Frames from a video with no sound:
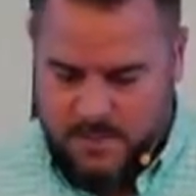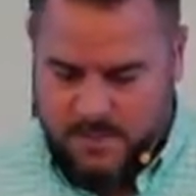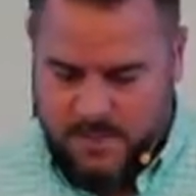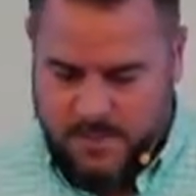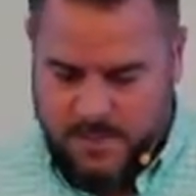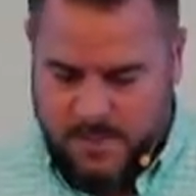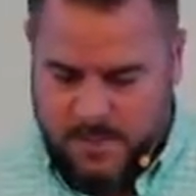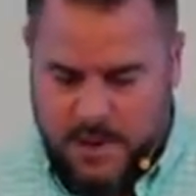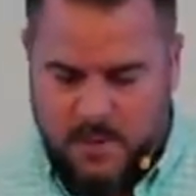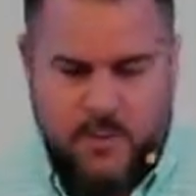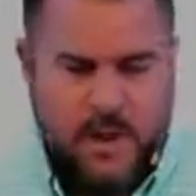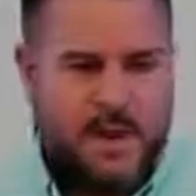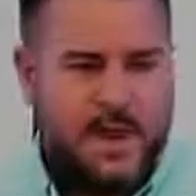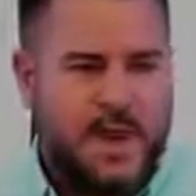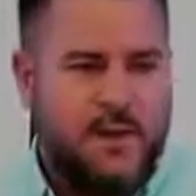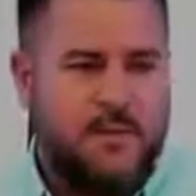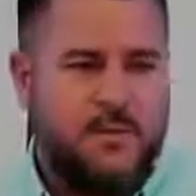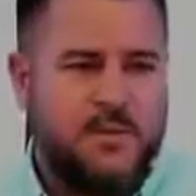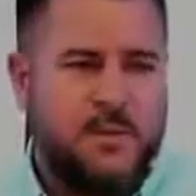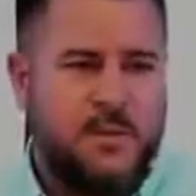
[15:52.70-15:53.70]
He ran out
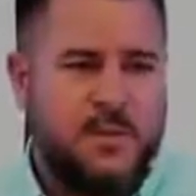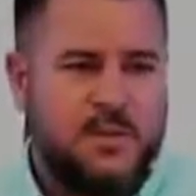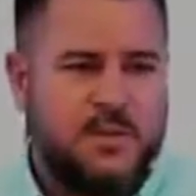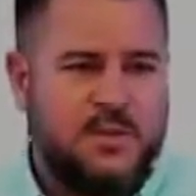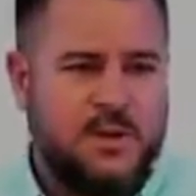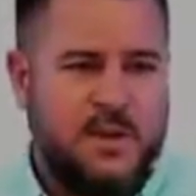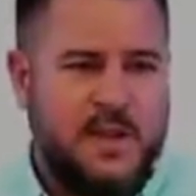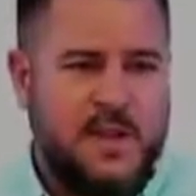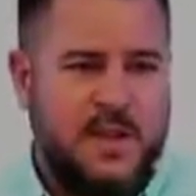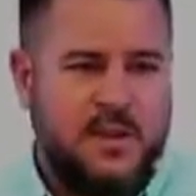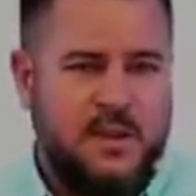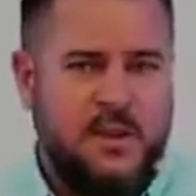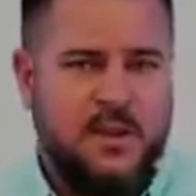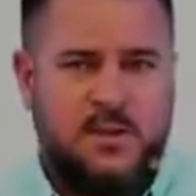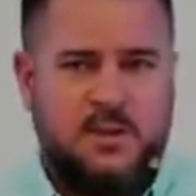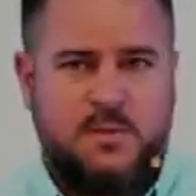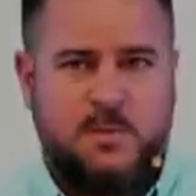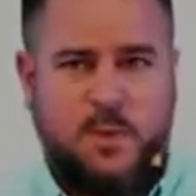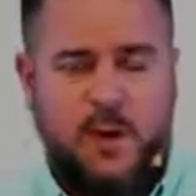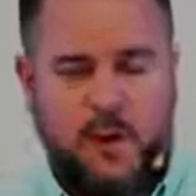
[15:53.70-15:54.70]
of food, so he had to
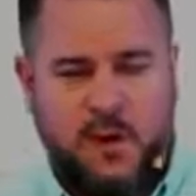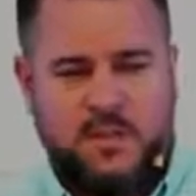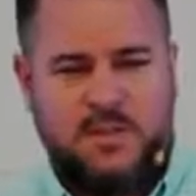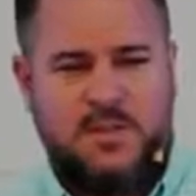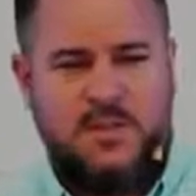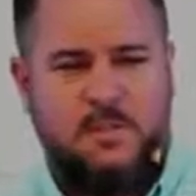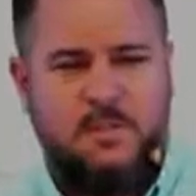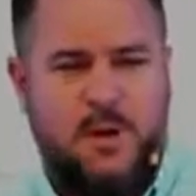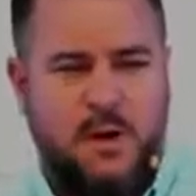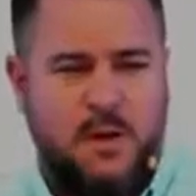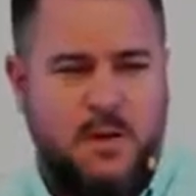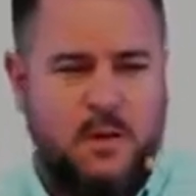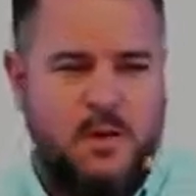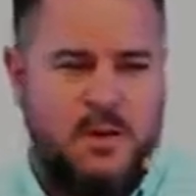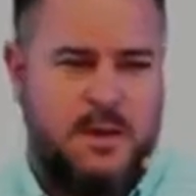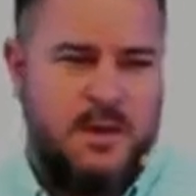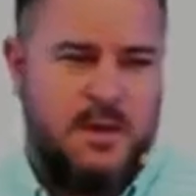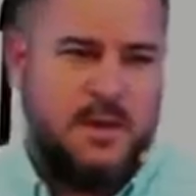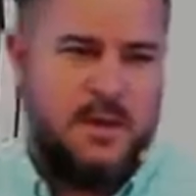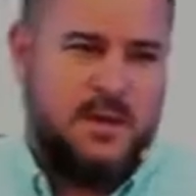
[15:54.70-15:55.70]
use parts of the boat
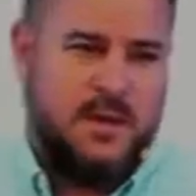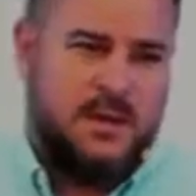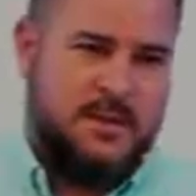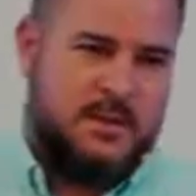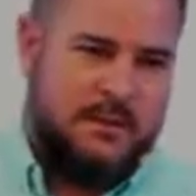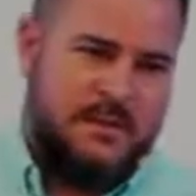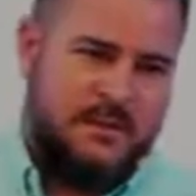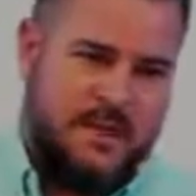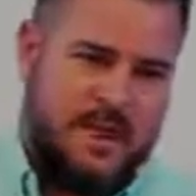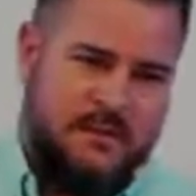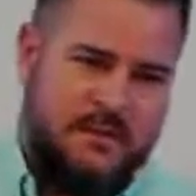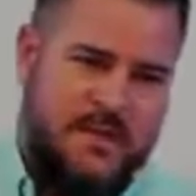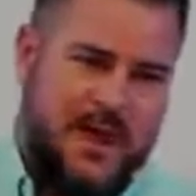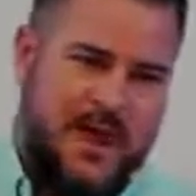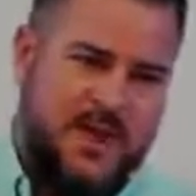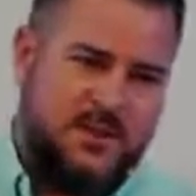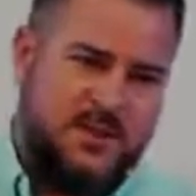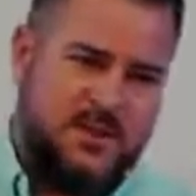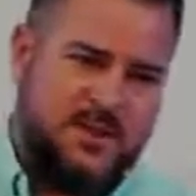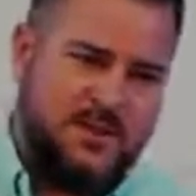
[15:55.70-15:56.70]
and
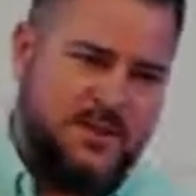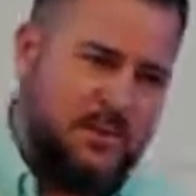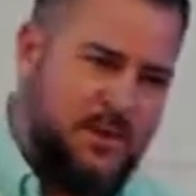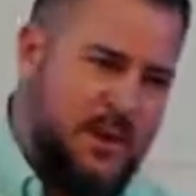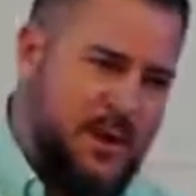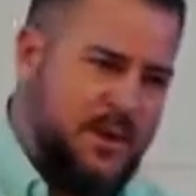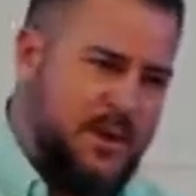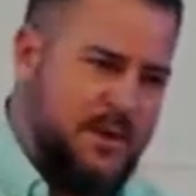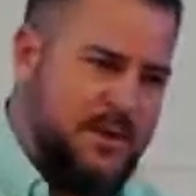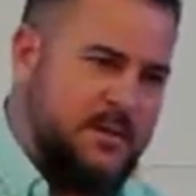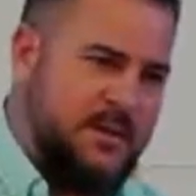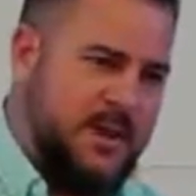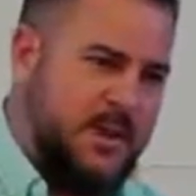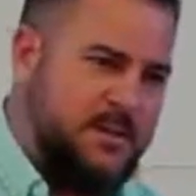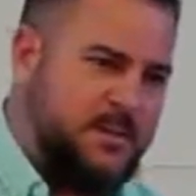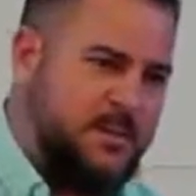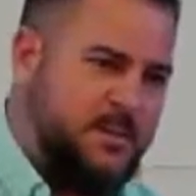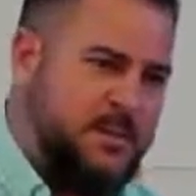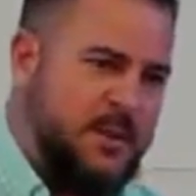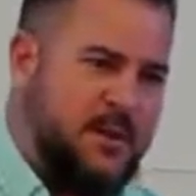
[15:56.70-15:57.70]
fashion a spear and, and,
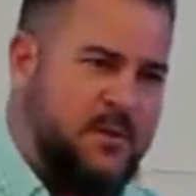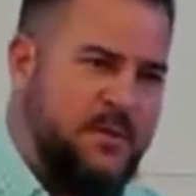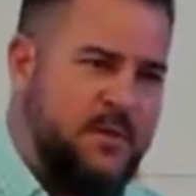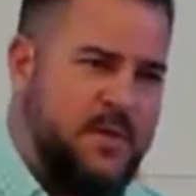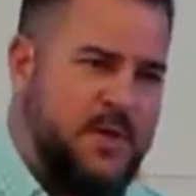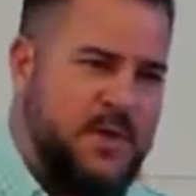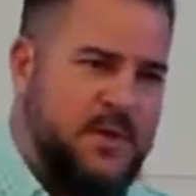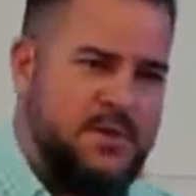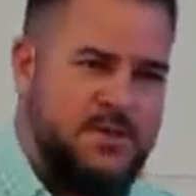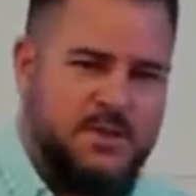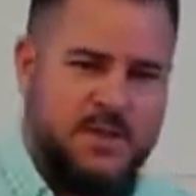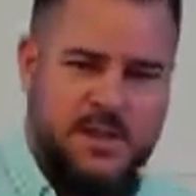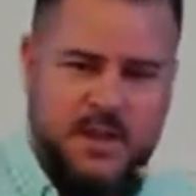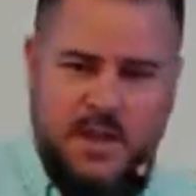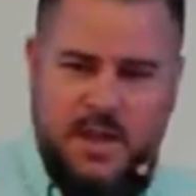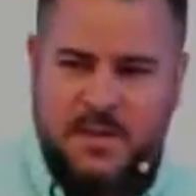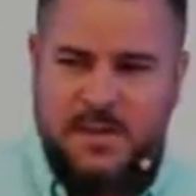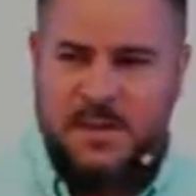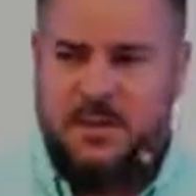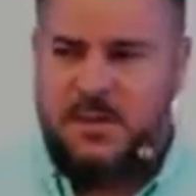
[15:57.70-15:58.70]
spear fish,
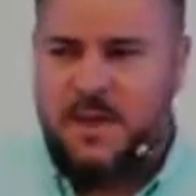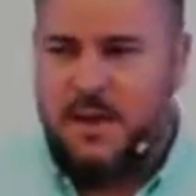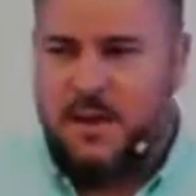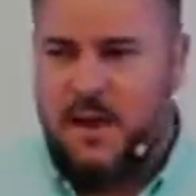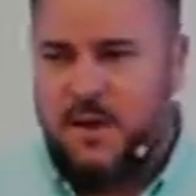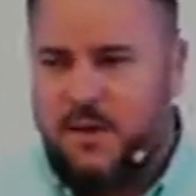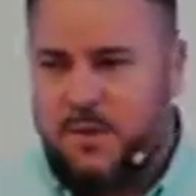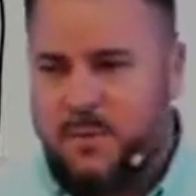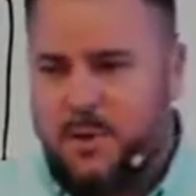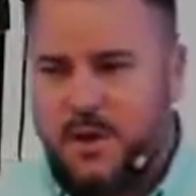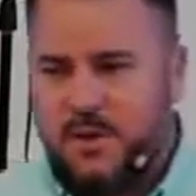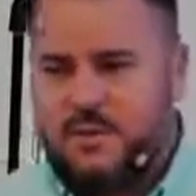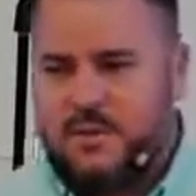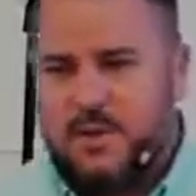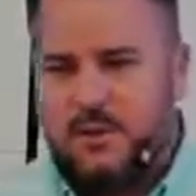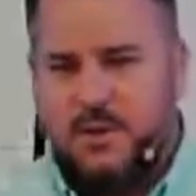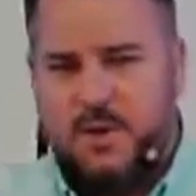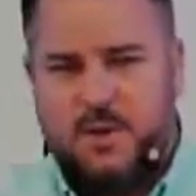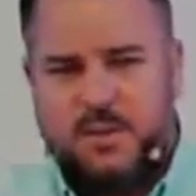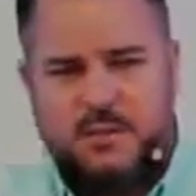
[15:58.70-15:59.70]
and then take other parts of the
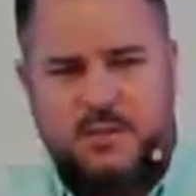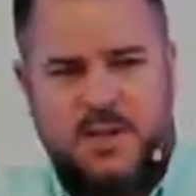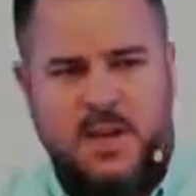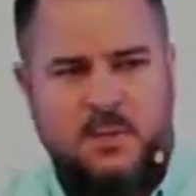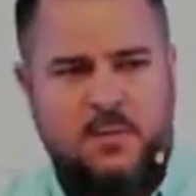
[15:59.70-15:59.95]
boat, set them on